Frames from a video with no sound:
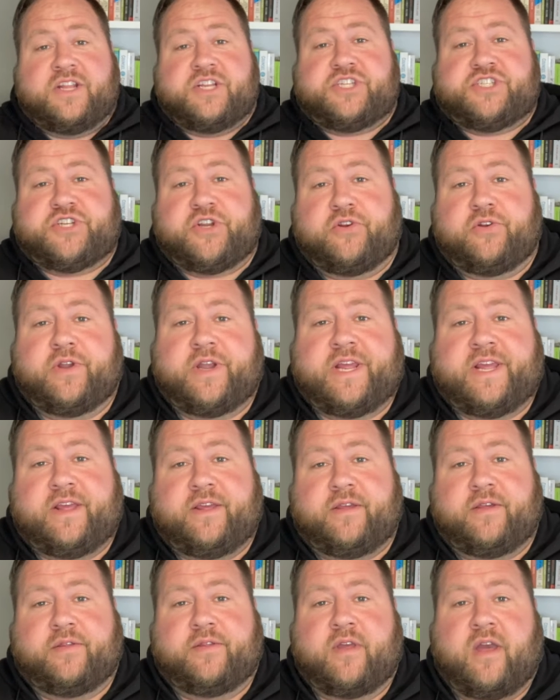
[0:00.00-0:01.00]

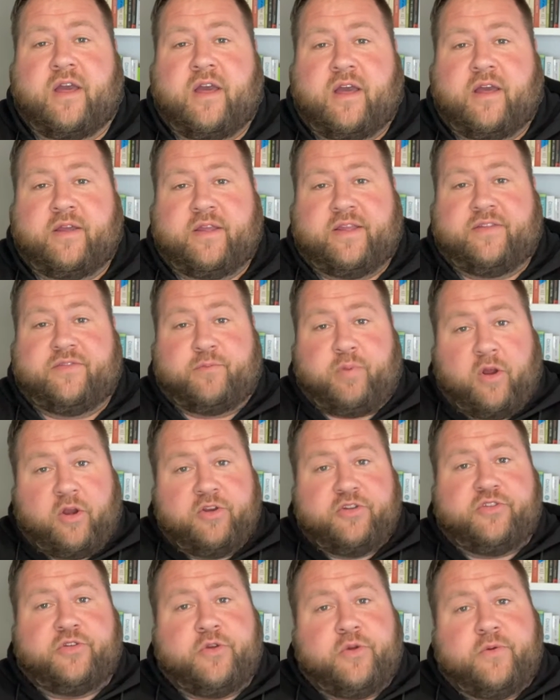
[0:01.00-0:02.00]
journey in part
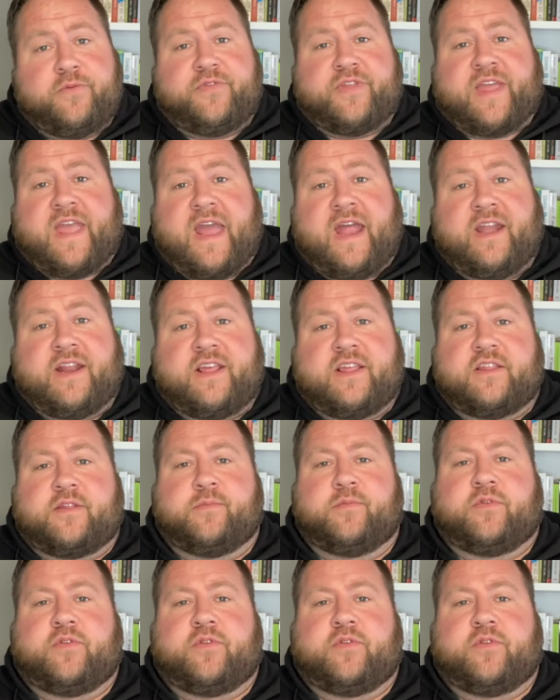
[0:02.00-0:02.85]
2 of the Catechism,